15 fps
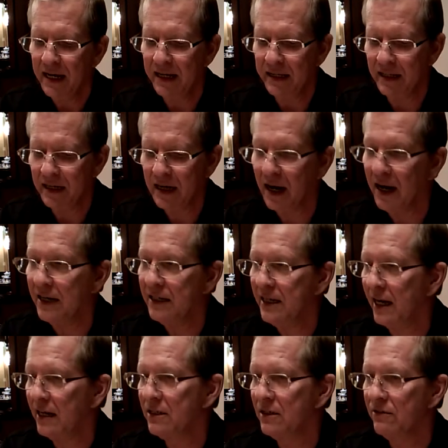in the
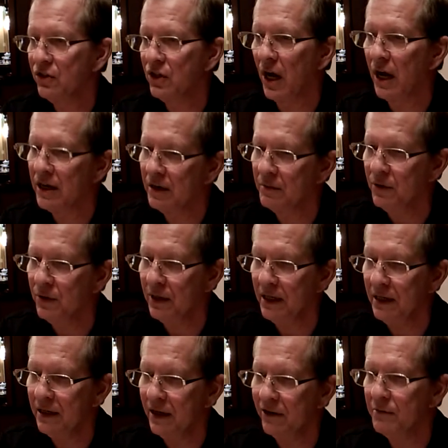context of Shakyamuni.
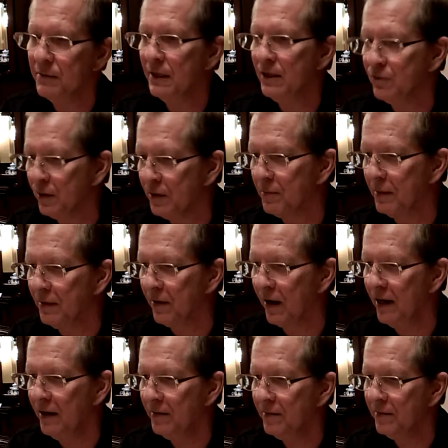Everybody's with me,
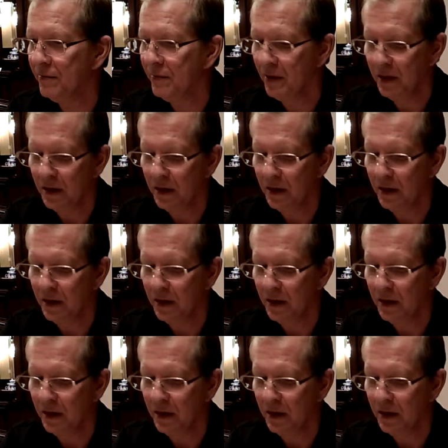right? Yeah.